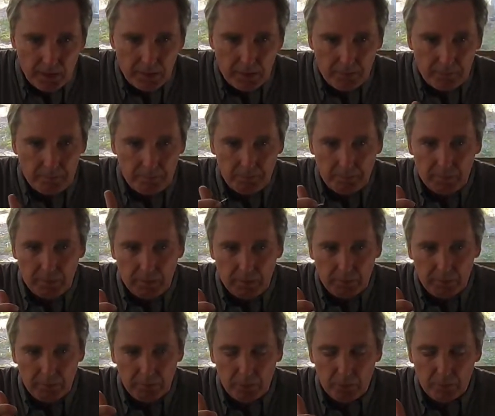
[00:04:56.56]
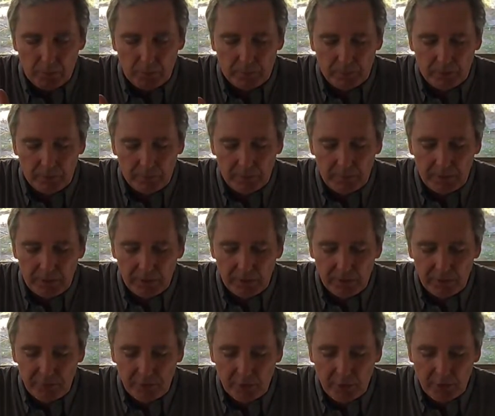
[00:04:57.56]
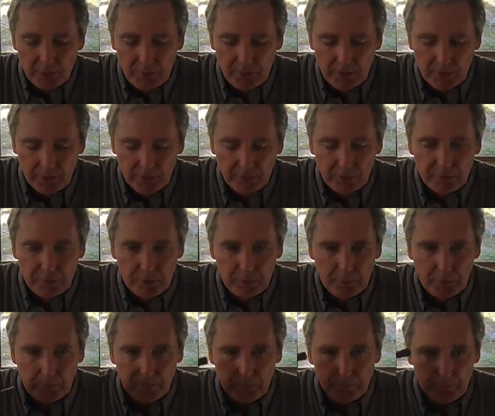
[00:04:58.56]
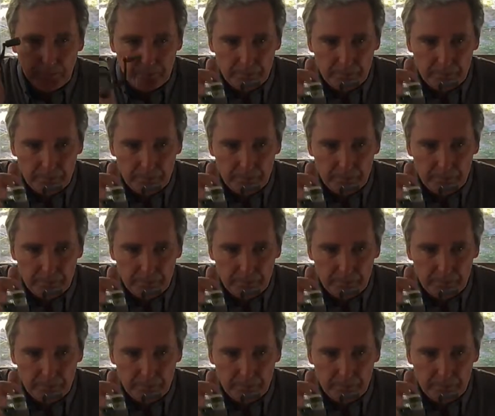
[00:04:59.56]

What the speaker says: and then boom, be lifting up as I flip it.